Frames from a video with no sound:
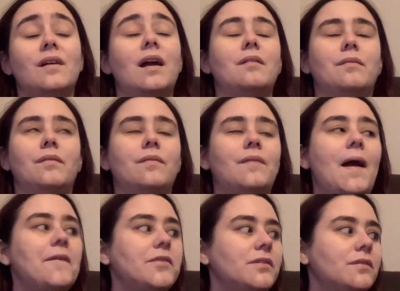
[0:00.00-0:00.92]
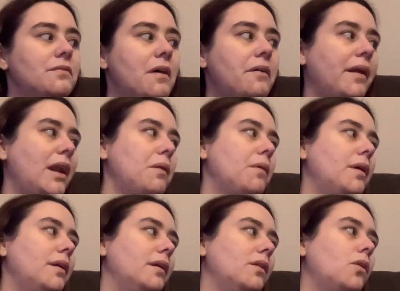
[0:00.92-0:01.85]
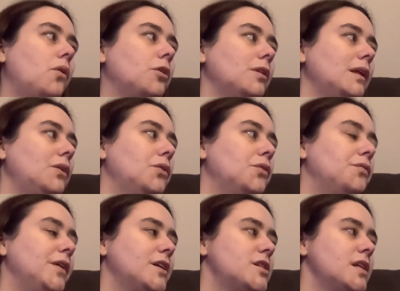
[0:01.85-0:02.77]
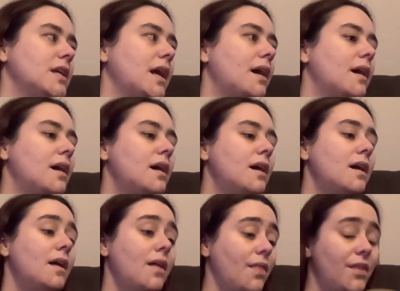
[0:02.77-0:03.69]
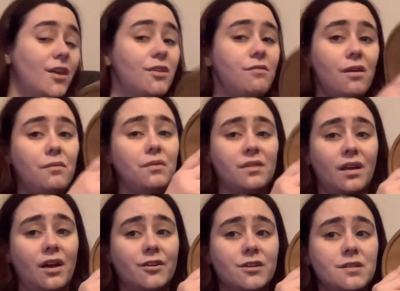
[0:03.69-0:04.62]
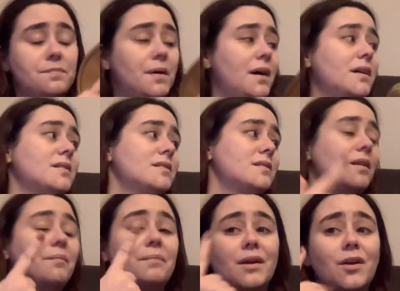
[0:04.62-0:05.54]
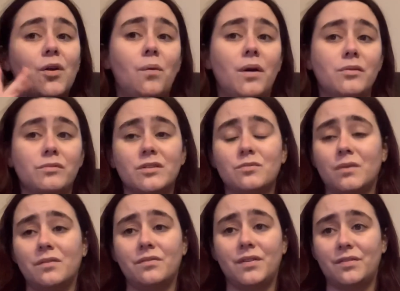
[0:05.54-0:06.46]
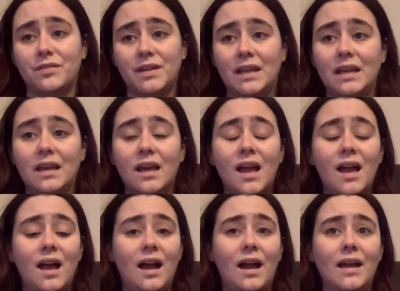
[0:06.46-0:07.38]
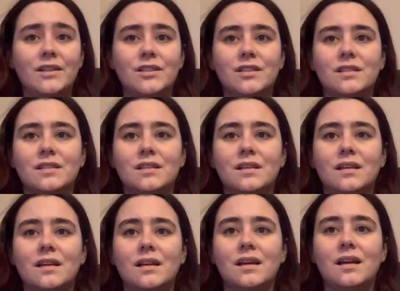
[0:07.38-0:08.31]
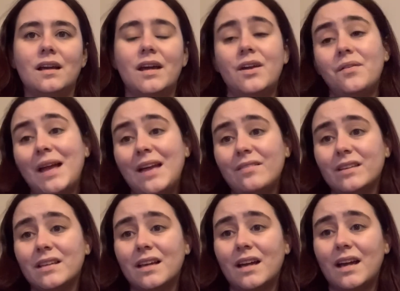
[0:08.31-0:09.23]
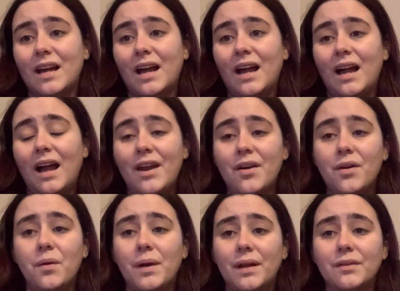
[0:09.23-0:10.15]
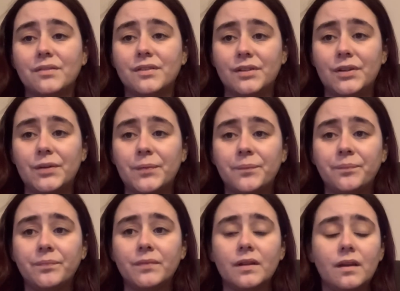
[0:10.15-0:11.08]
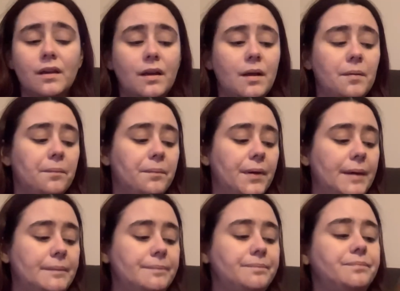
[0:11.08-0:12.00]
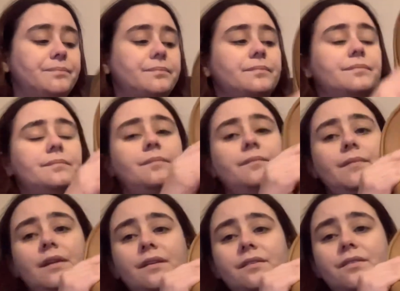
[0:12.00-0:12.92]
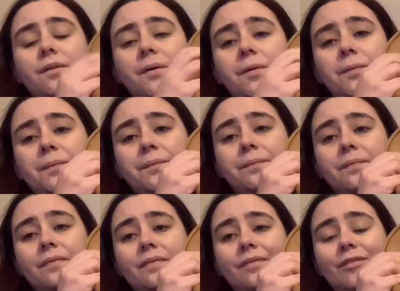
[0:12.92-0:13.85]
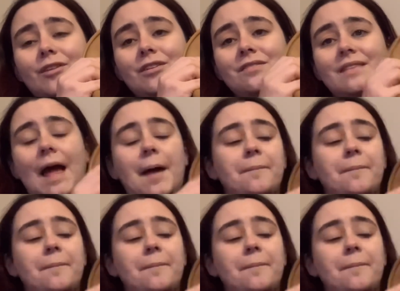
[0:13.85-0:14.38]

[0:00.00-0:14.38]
I haven't found anyone who will fix it yet. This one was a hundred bucks. The bigger one was 150. I just, I don't have it. I don't know what else to do. But, so there's that.